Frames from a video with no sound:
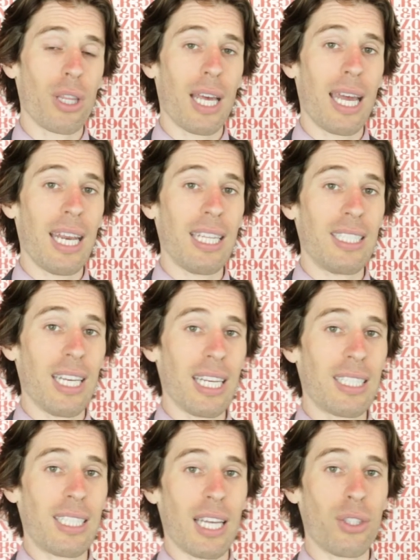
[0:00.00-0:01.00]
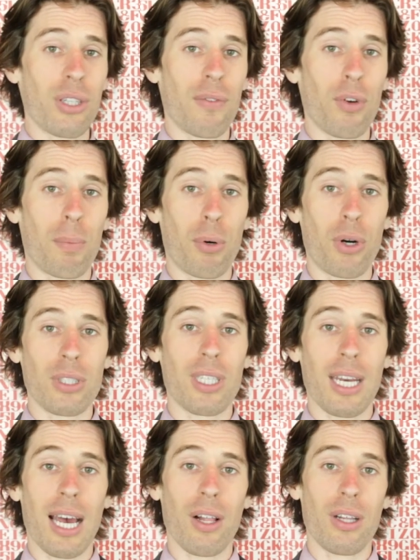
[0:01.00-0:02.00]
that it's an extension of your
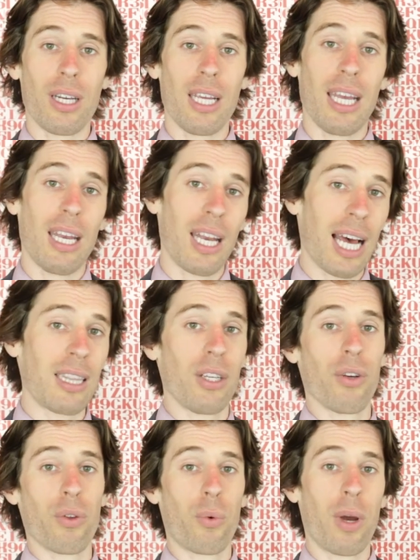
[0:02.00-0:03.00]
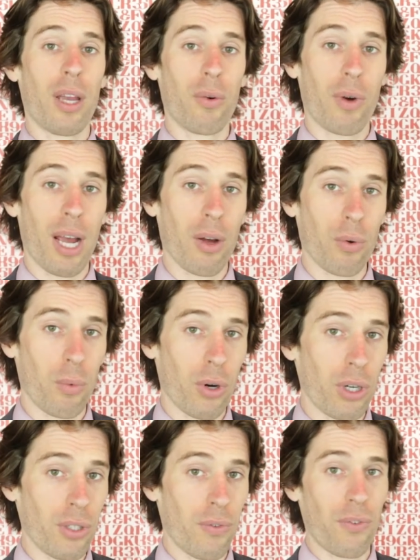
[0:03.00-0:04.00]
personality and not the other way around
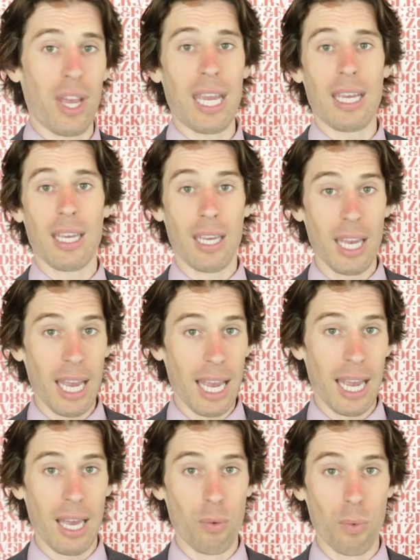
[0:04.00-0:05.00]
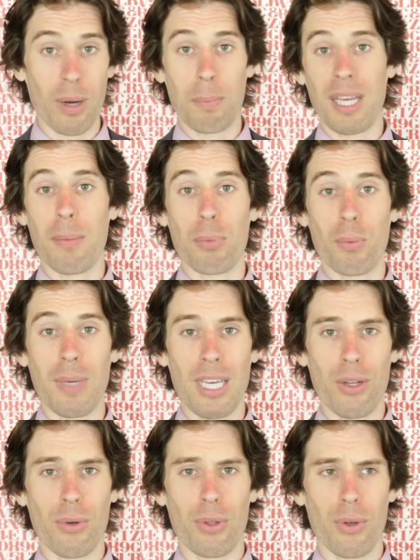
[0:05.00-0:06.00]
where it's fake. And when people
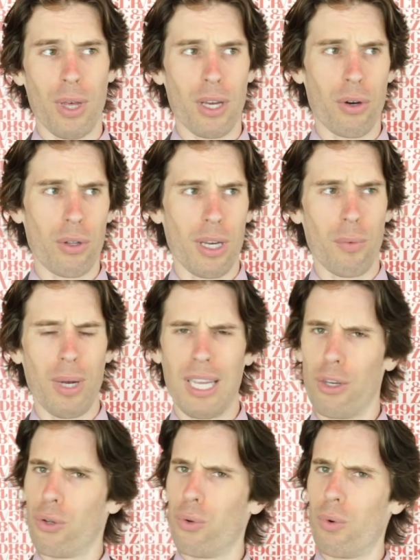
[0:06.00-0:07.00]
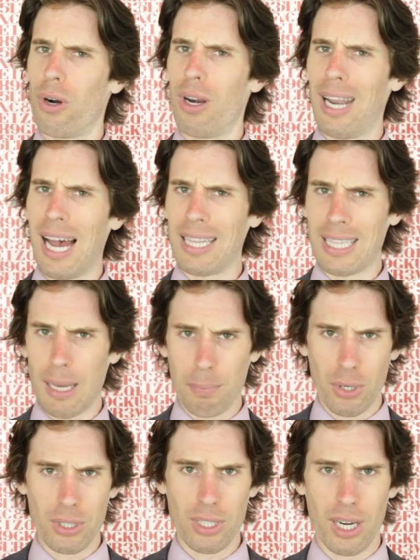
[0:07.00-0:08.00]
meet you, they're like, hold on, wait, you are not
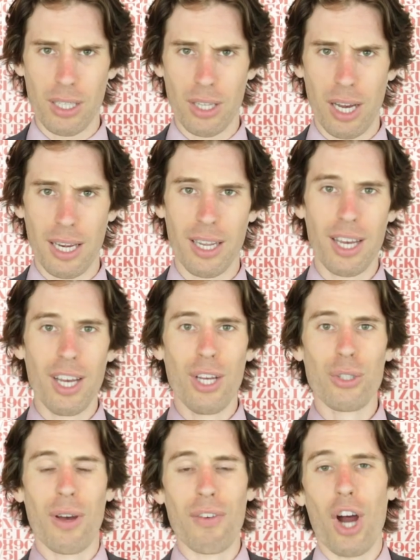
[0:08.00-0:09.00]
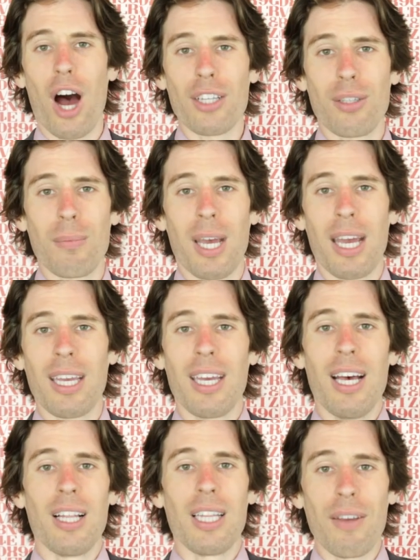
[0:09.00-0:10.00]
that person online. So have an awesome
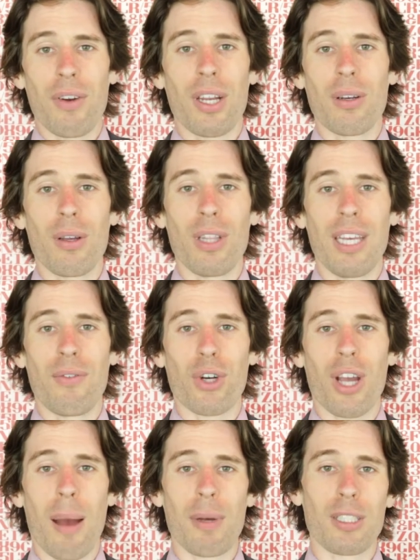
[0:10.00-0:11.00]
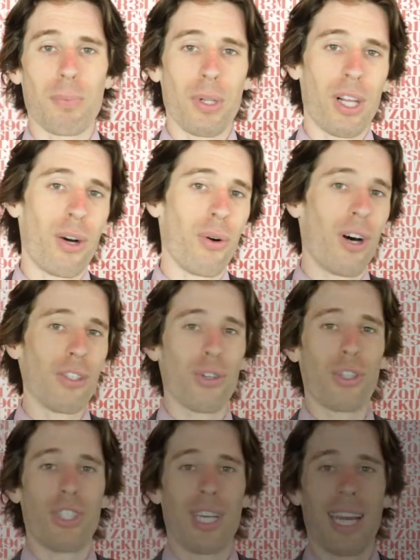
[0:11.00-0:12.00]
day. Leave, it, leave your comments below. I'll
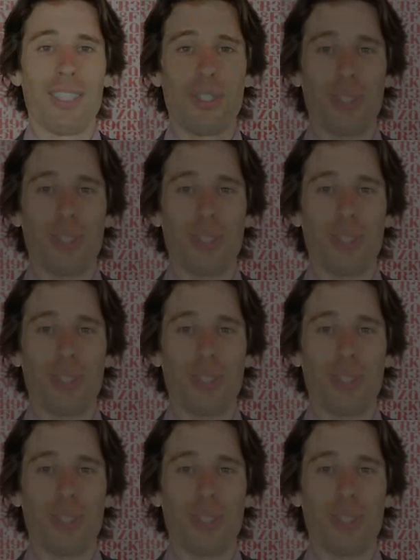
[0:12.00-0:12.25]
talk to you guys